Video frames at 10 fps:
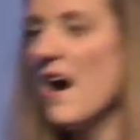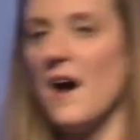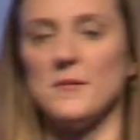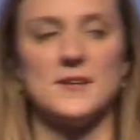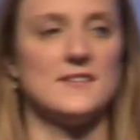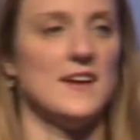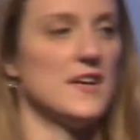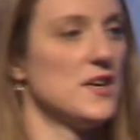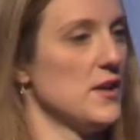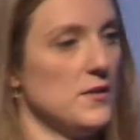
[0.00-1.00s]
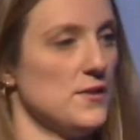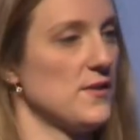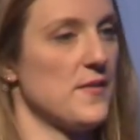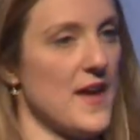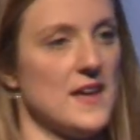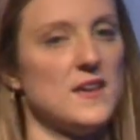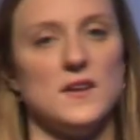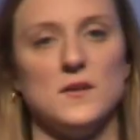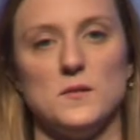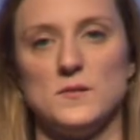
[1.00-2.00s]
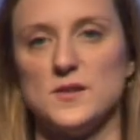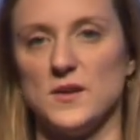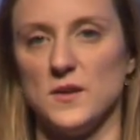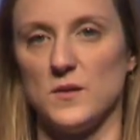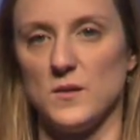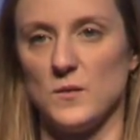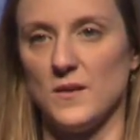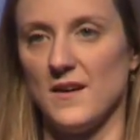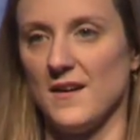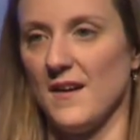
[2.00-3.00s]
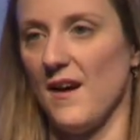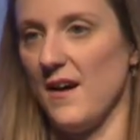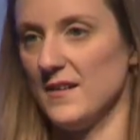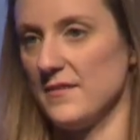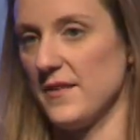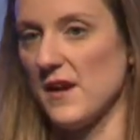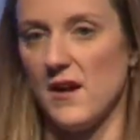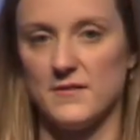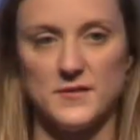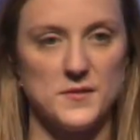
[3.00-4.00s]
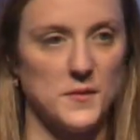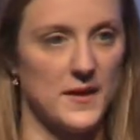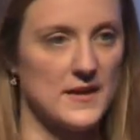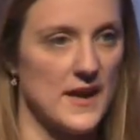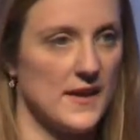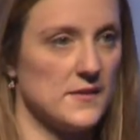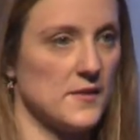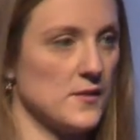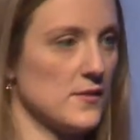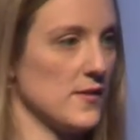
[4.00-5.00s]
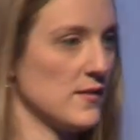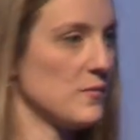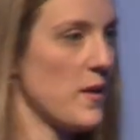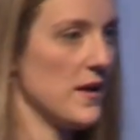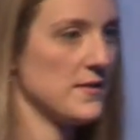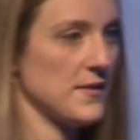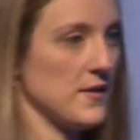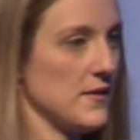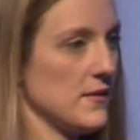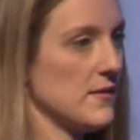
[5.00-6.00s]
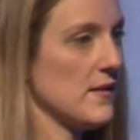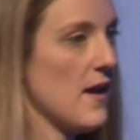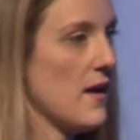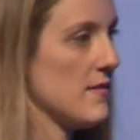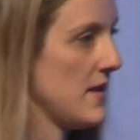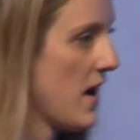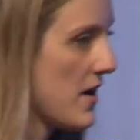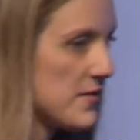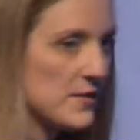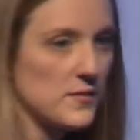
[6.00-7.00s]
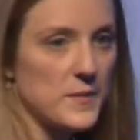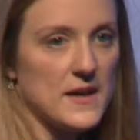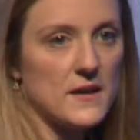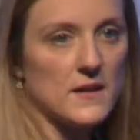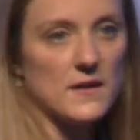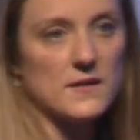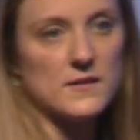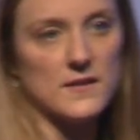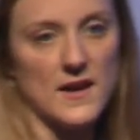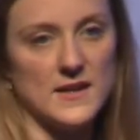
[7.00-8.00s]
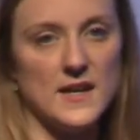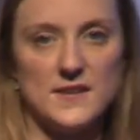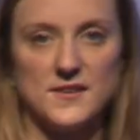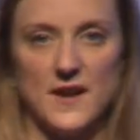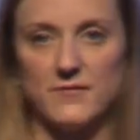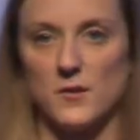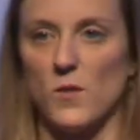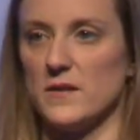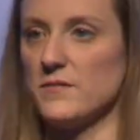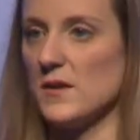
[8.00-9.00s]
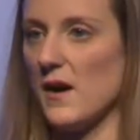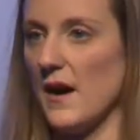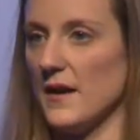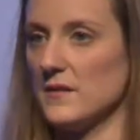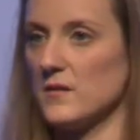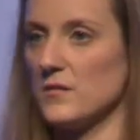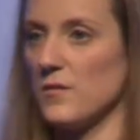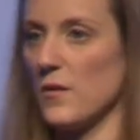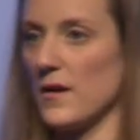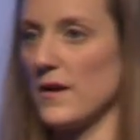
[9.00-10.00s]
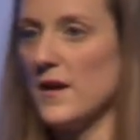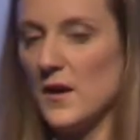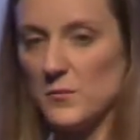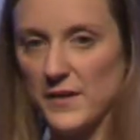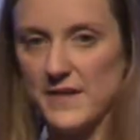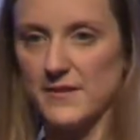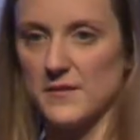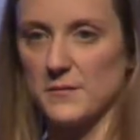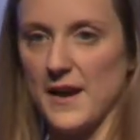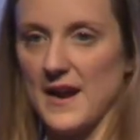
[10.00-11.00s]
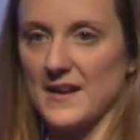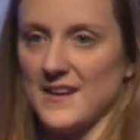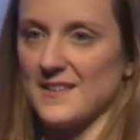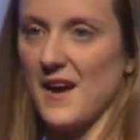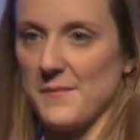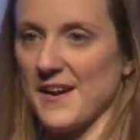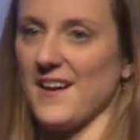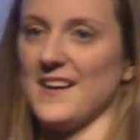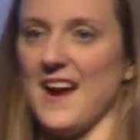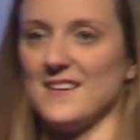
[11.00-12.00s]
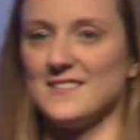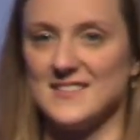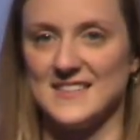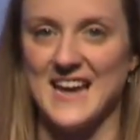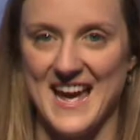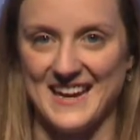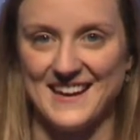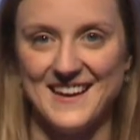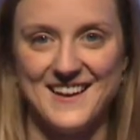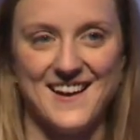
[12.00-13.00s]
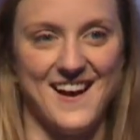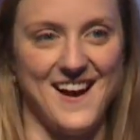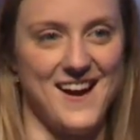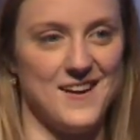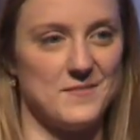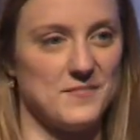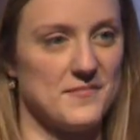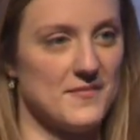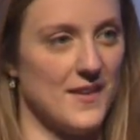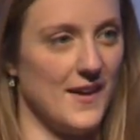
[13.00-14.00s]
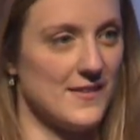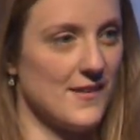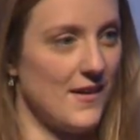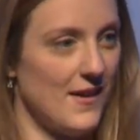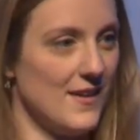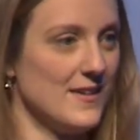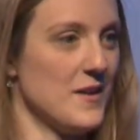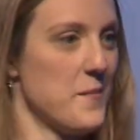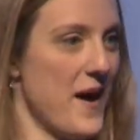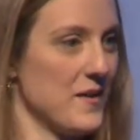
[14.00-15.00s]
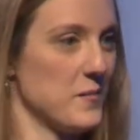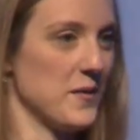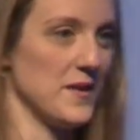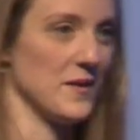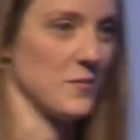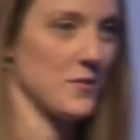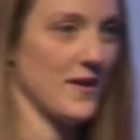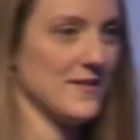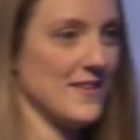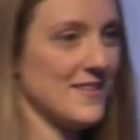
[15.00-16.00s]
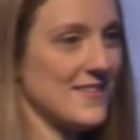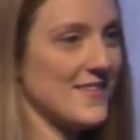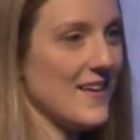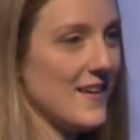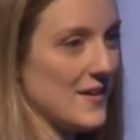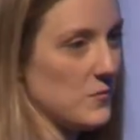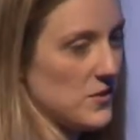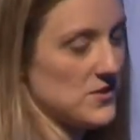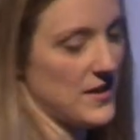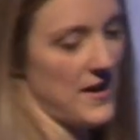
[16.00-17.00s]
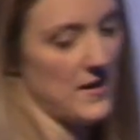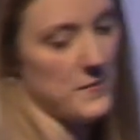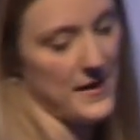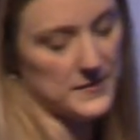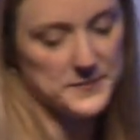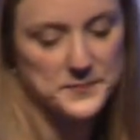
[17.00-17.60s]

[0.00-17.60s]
I want to say a huge thank you to all of the conference organizers, the sponsors, the other speakers, and each and every one of you guys for braving the rain and coming on out today. Um, it's all about putting your presence in what you care about.